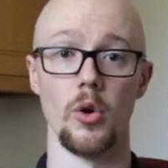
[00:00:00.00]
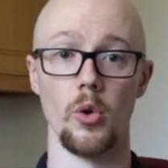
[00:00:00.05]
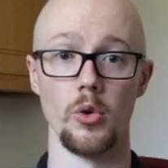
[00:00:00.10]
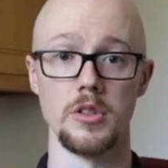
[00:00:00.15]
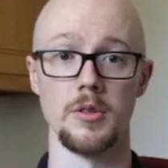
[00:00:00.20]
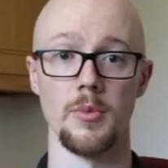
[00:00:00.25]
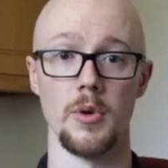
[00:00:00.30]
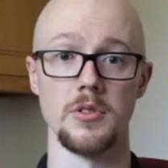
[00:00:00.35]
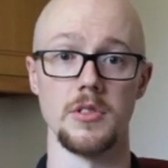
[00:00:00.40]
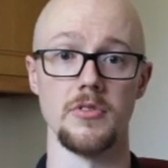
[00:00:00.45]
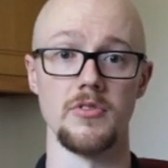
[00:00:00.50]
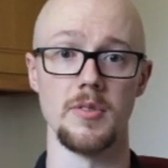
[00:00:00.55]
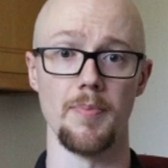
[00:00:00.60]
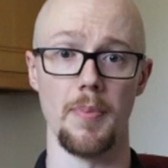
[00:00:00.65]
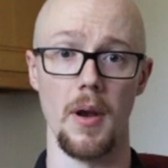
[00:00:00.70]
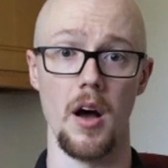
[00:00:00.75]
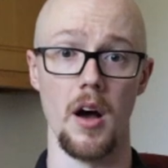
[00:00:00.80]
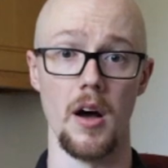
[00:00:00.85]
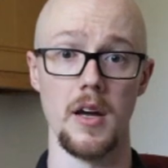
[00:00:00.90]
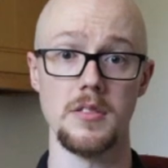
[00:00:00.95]
Automotive
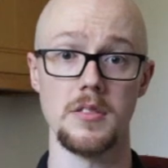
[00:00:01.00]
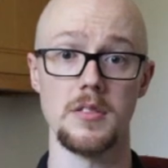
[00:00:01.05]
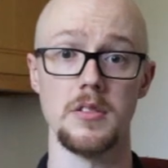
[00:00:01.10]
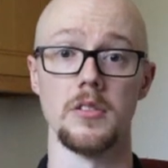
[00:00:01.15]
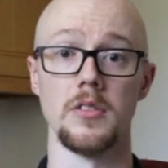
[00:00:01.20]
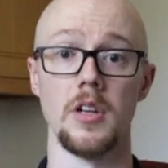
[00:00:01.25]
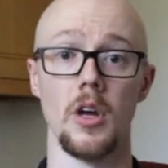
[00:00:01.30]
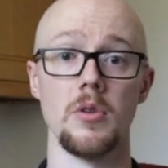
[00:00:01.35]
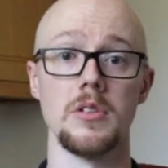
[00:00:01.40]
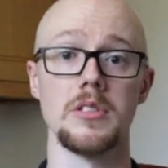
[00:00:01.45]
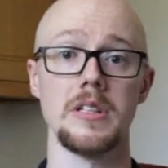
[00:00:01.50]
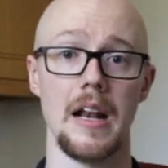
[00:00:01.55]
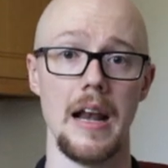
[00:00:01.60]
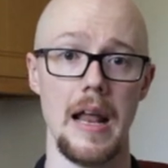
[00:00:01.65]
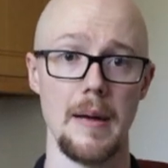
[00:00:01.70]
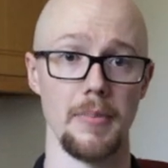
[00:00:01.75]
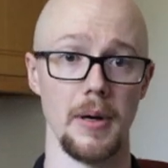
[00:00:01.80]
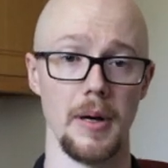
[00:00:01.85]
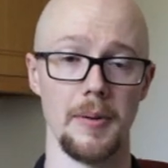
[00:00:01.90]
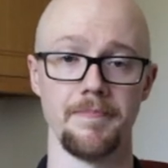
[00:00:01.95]
Suppliers, known as
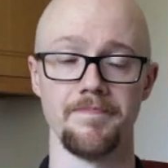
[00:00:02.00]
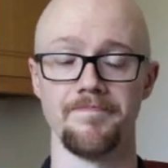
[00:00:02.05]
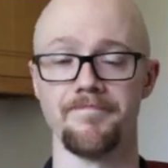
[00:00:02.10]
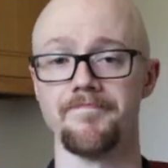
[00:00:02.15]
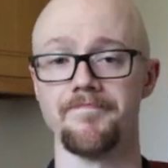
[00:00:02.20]
CLEPA.